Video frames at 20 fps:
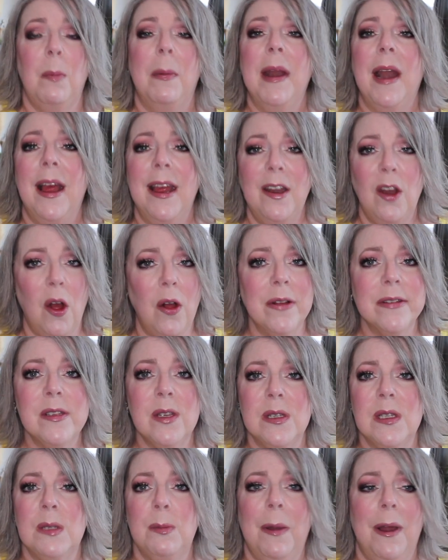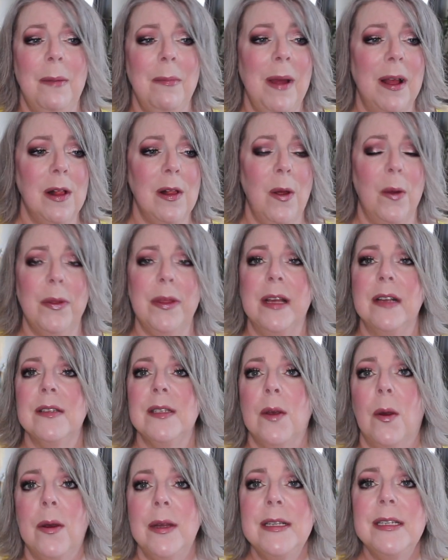but I'd also sprayed my clothing,
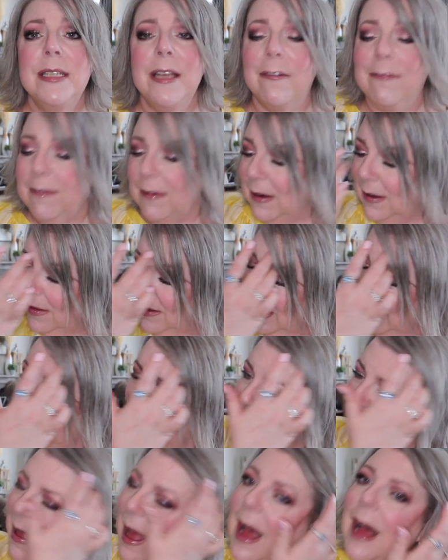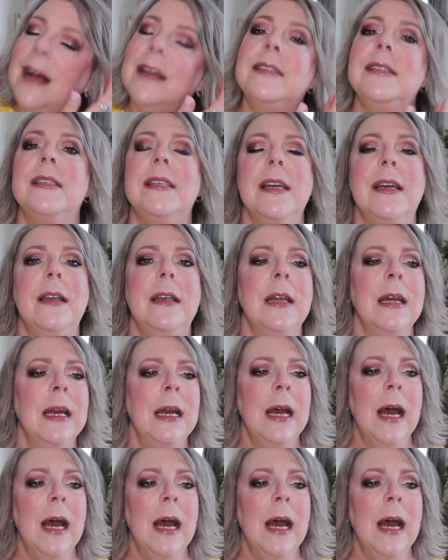so it definitely lasted.